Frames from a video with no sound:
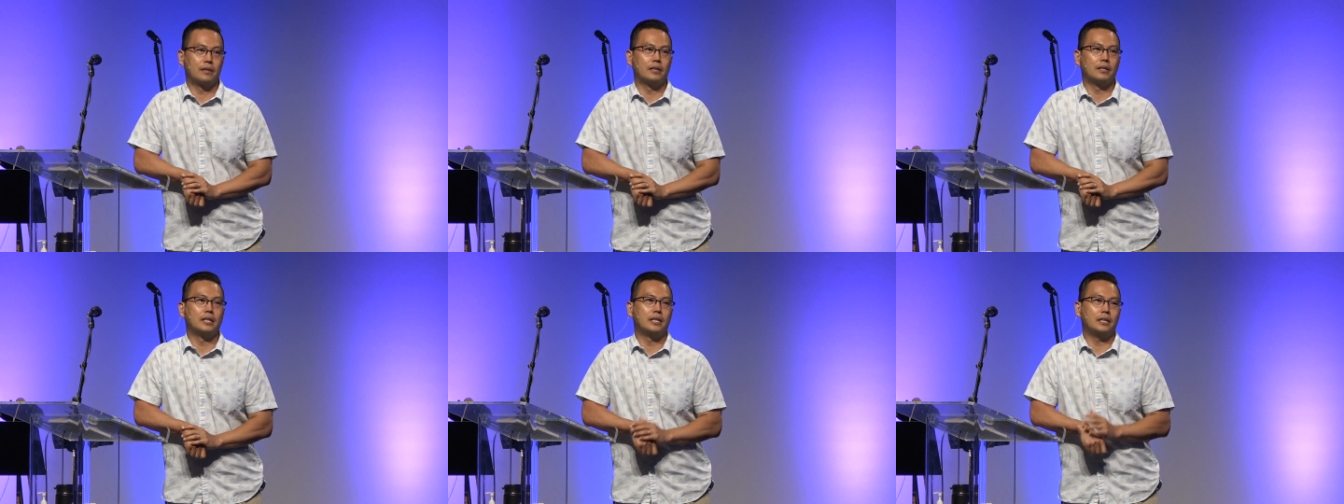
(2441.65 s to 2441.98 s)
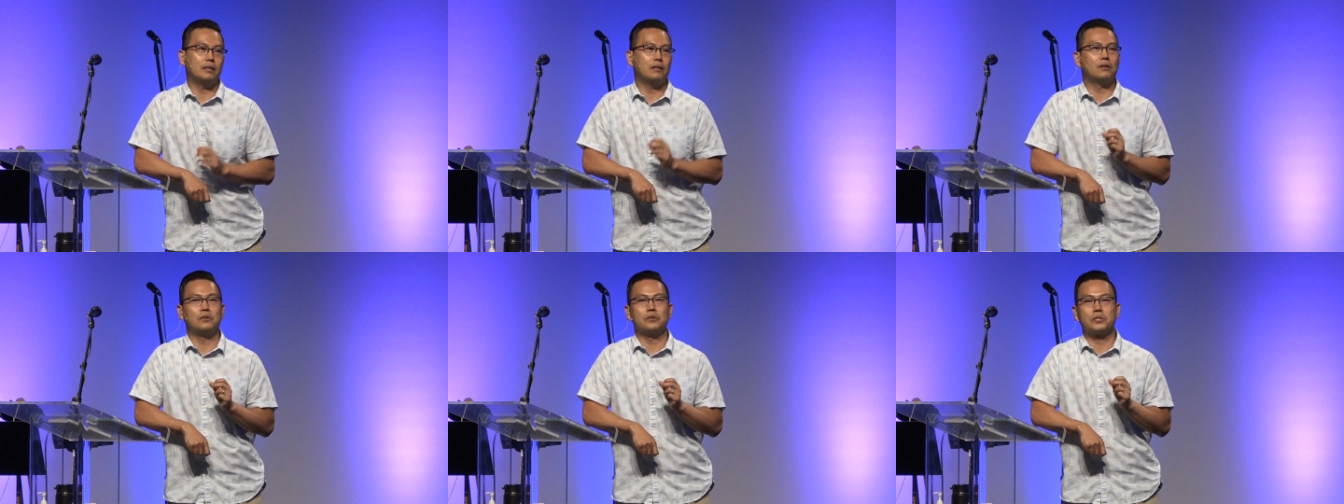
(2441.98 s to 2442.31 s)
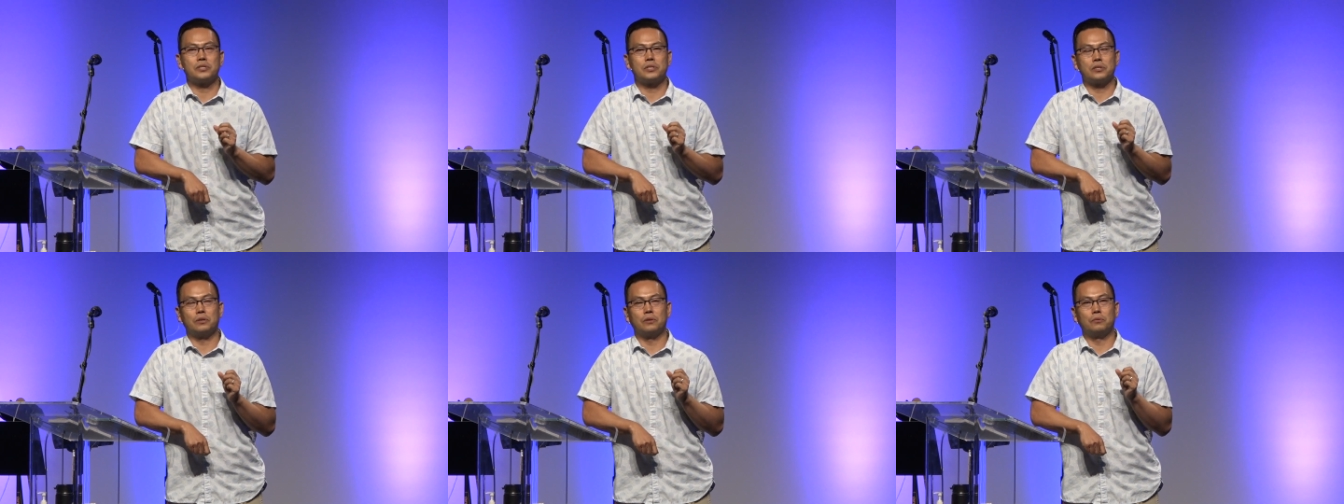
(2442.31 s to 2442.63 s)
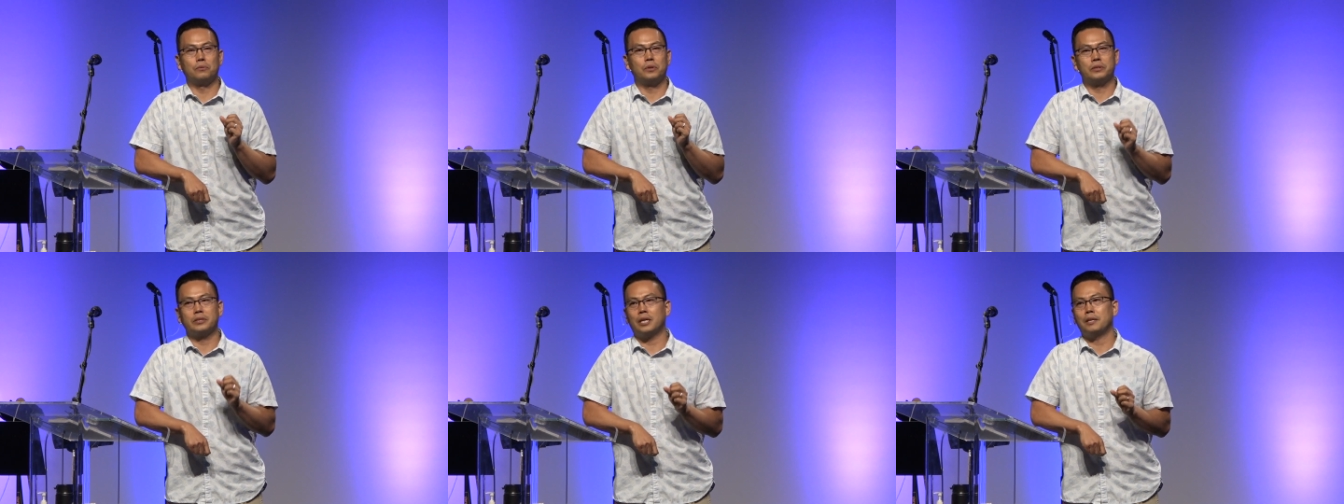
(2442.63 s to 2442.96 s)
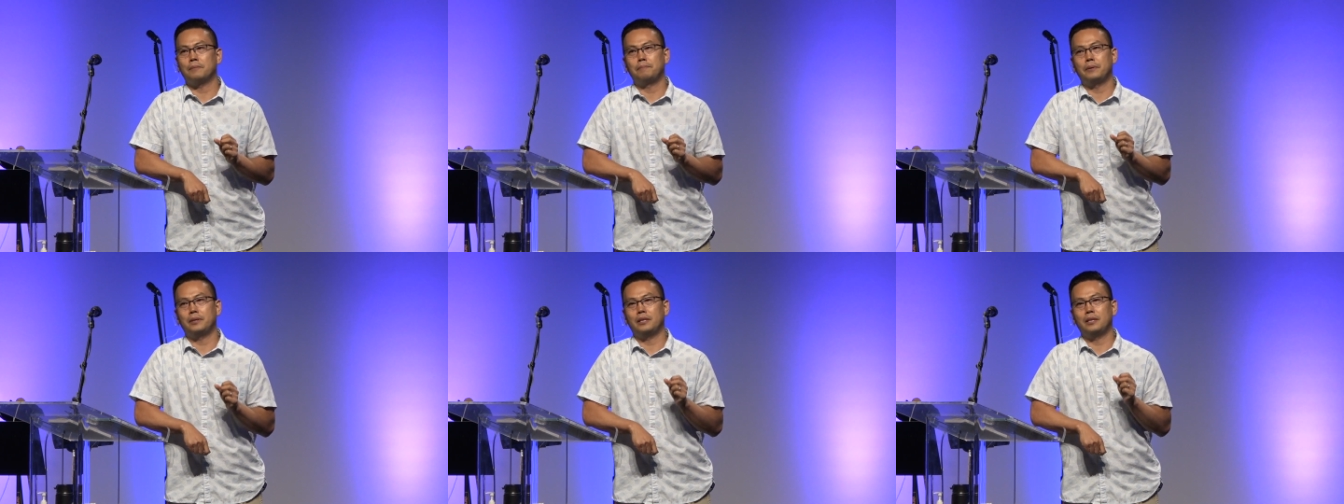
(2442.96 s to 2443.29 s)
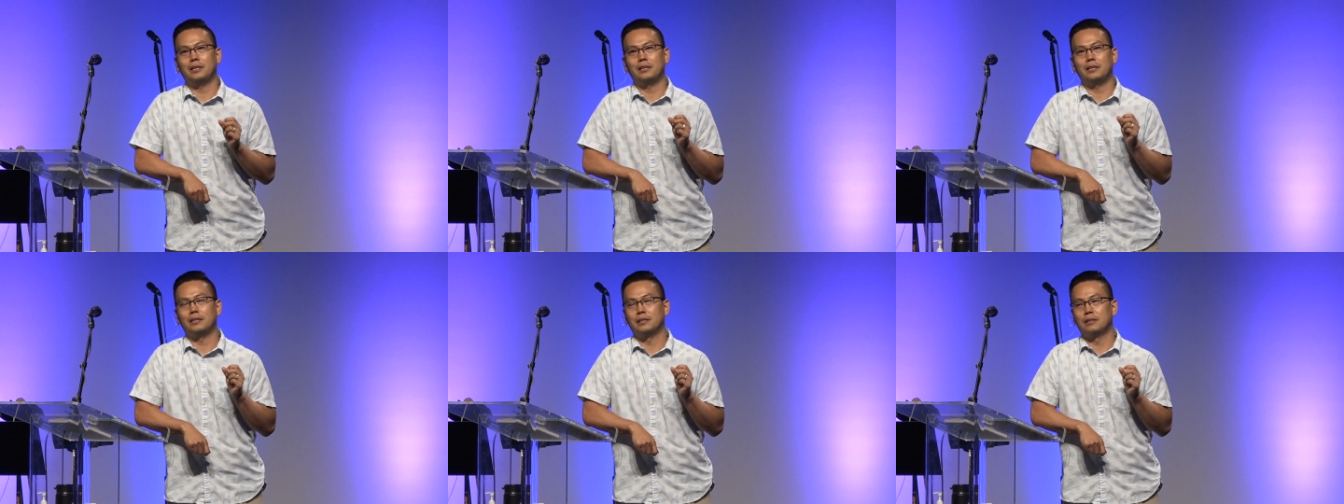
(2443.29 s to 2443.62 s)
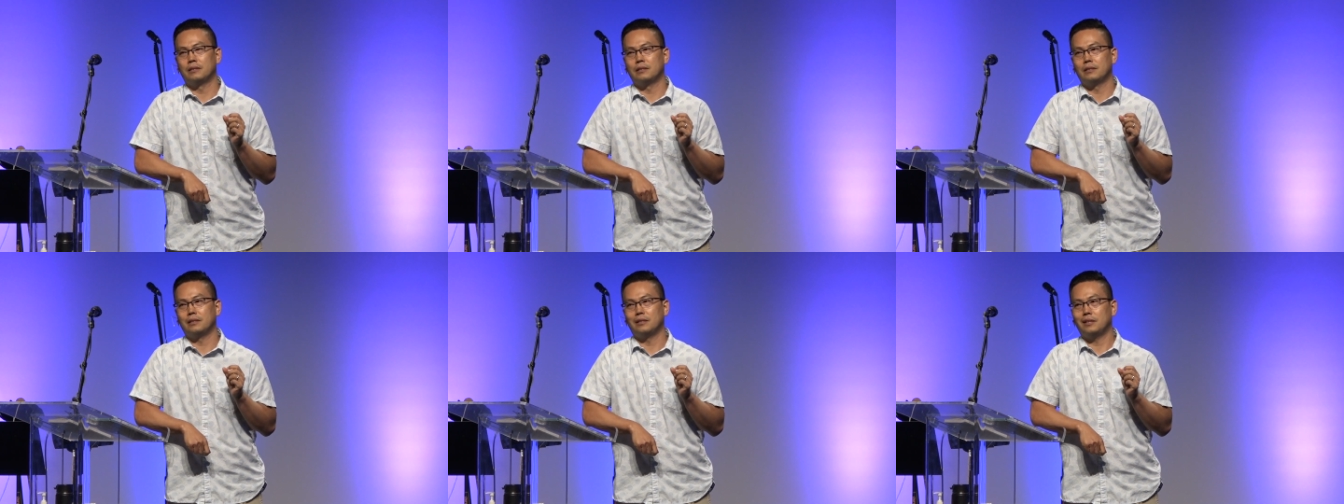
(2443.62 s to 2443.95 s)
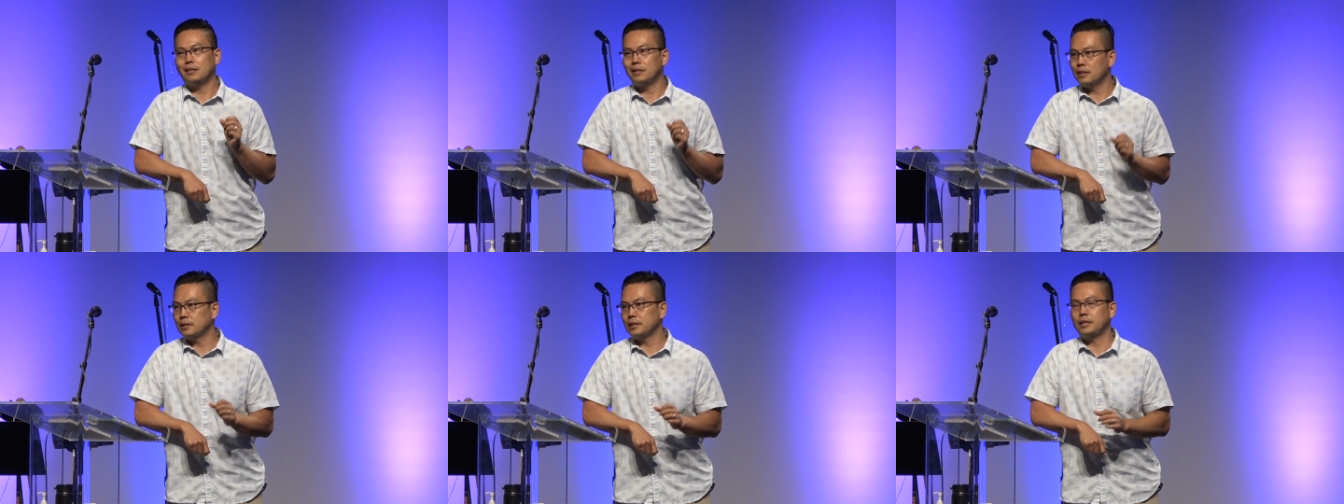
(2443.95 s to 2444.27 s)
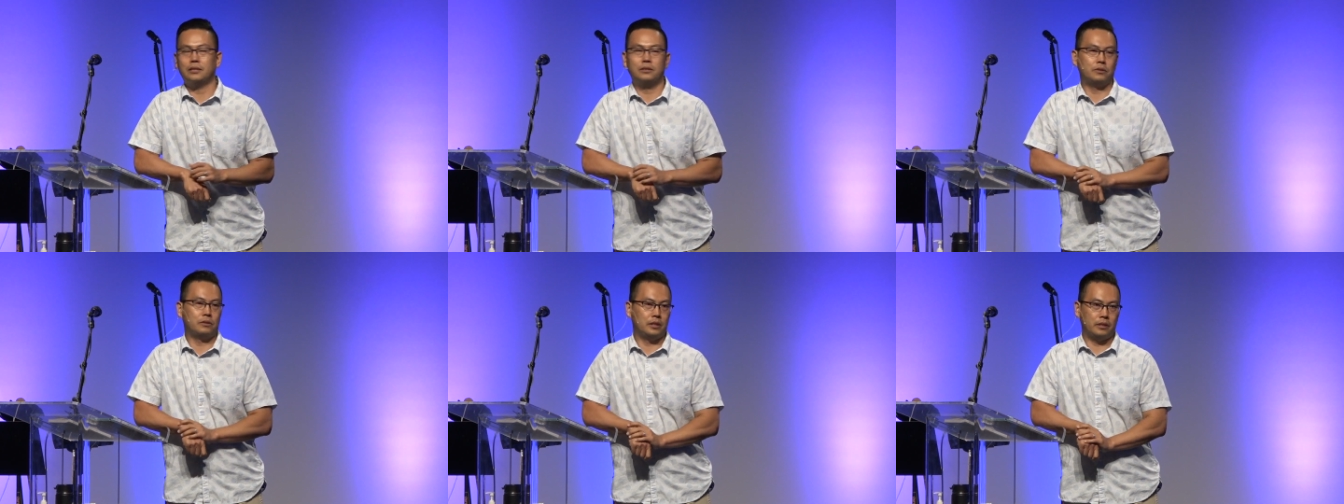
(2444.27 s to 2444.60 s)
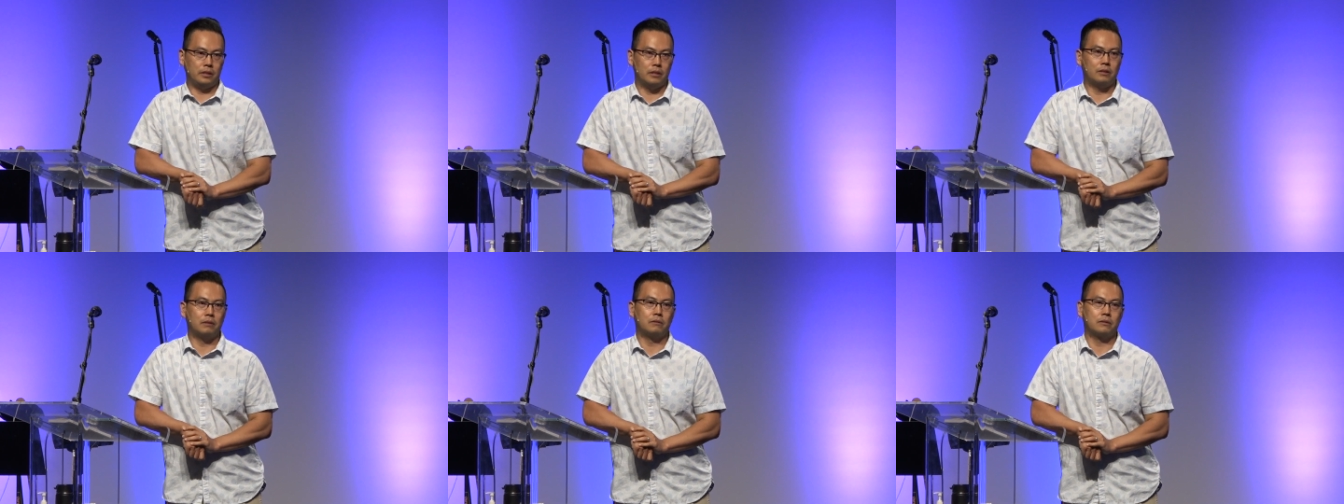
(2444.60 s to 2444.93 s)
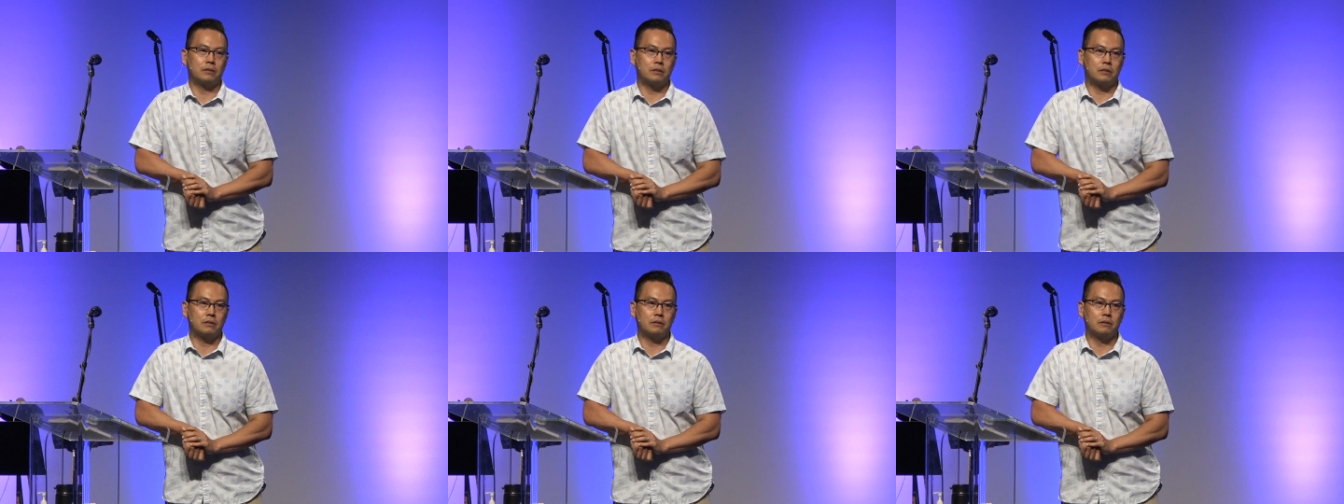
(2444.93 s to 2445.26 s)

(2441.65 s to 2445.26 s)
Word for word: he also will not be unequally yoked.